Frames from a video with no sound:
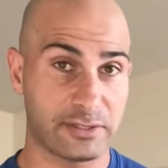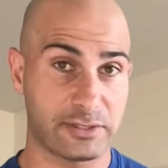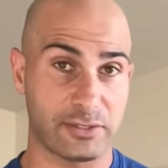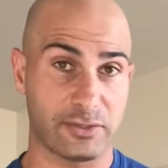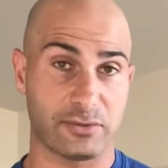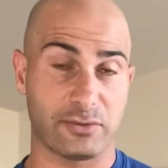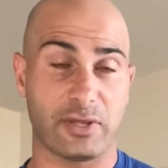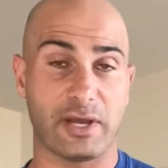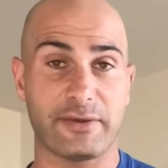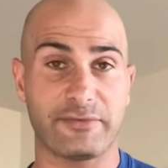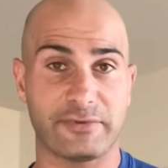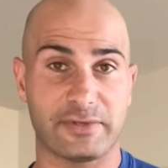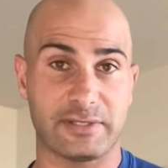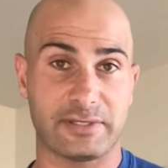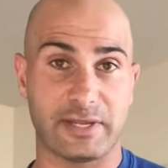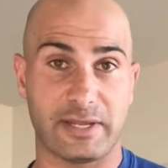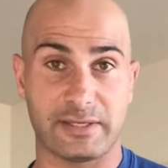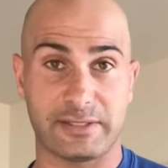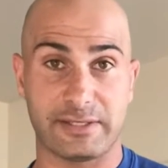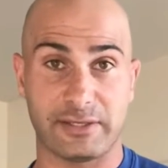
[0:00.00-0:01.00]
your life
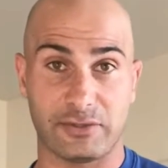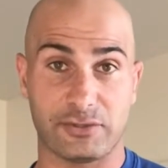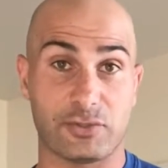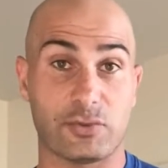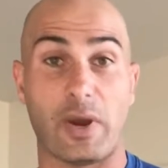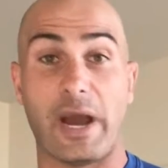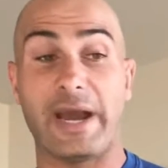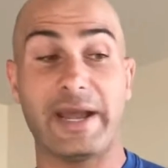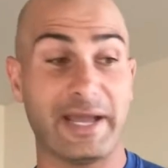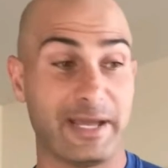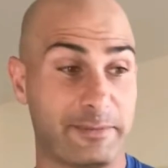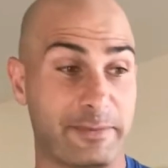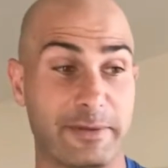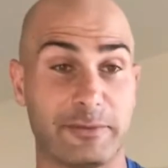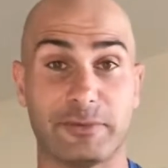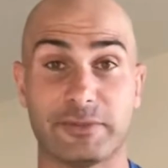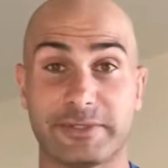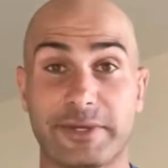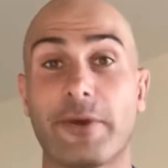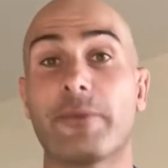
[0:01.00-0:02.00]
and tell you. I had
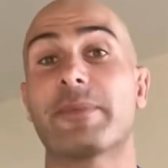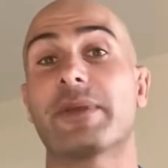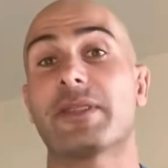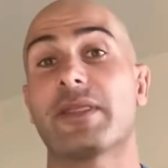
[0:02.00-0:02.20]
people tell me